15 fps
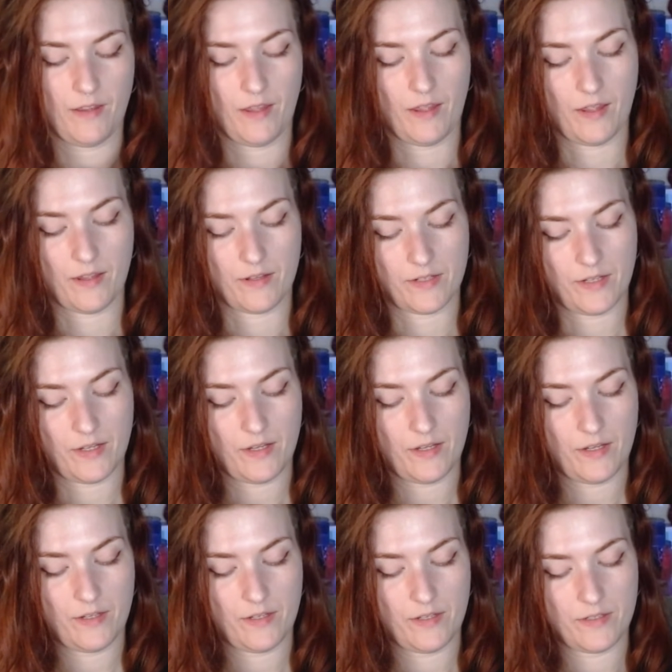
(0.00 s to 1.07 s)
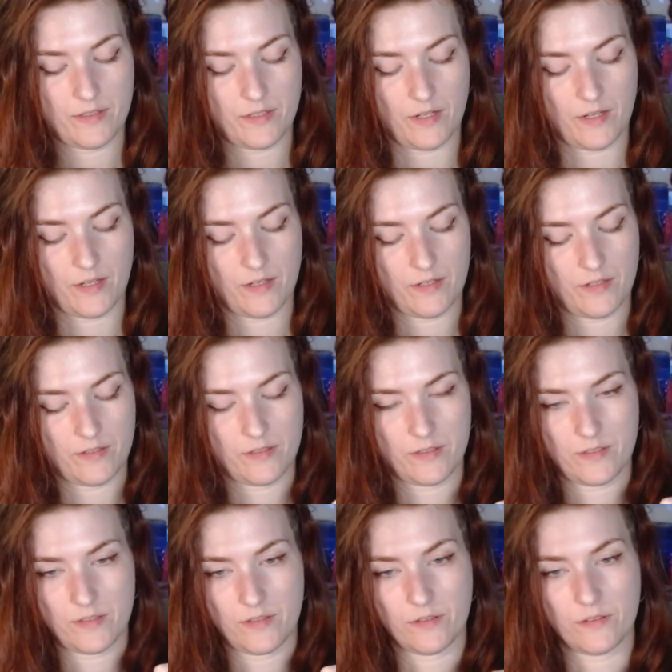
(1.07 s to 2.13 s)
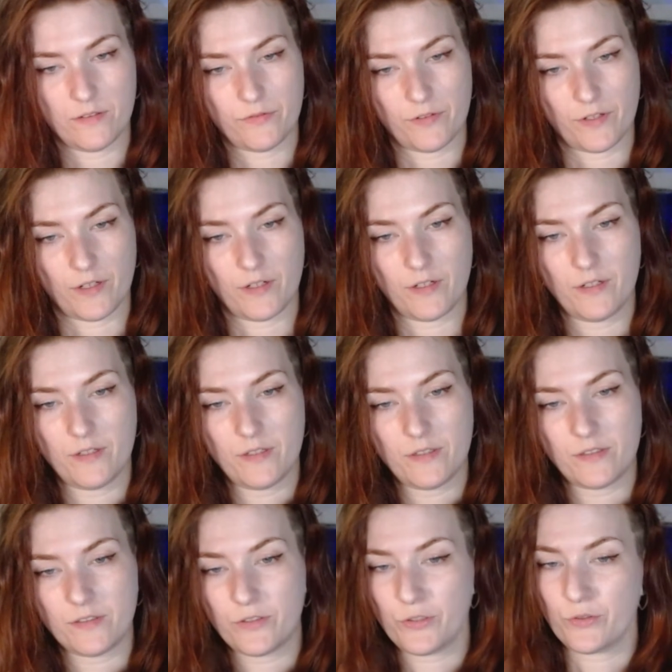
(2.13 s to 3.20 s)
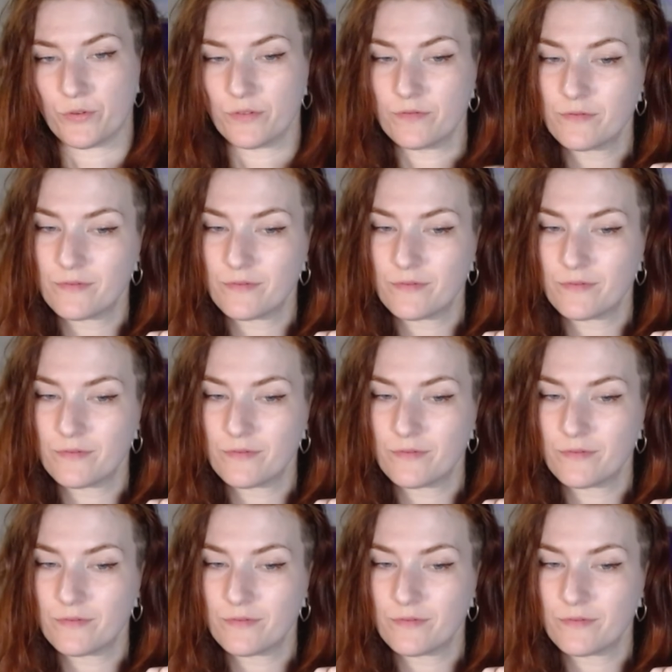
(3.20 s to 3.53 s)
And this is universe two.